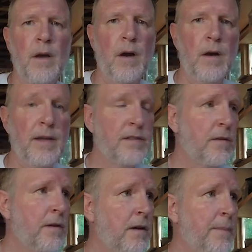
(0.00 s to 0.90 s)
Alright,
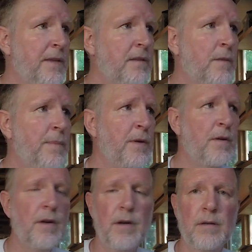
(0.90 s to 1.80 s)
so here I'm at the
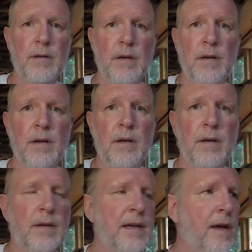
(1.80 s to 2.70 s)
computer.
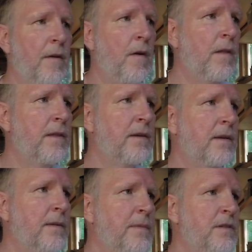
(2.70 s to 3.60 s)
Got all the
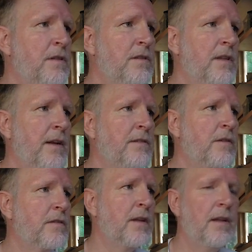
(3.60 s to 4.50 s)
images that I
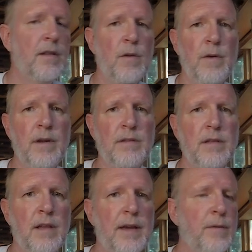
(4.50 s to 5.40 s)
took today loaded into
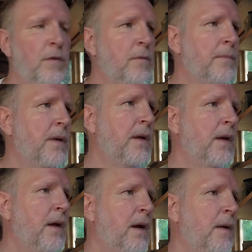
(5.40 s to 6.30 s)
Lightroom.
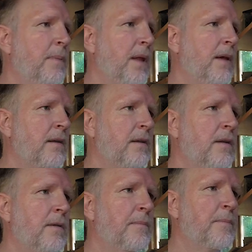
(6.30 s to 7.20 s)
Applied a
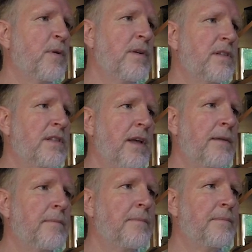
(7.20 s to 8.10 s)
little
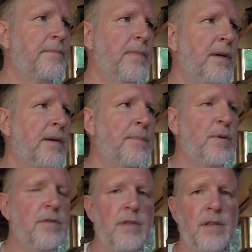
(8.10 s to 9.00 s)
preset
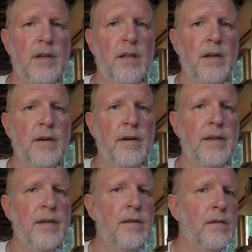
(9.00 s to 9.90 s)
boosting the
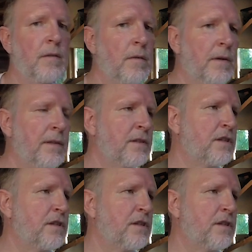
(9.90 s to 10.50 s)
clarity, lowering the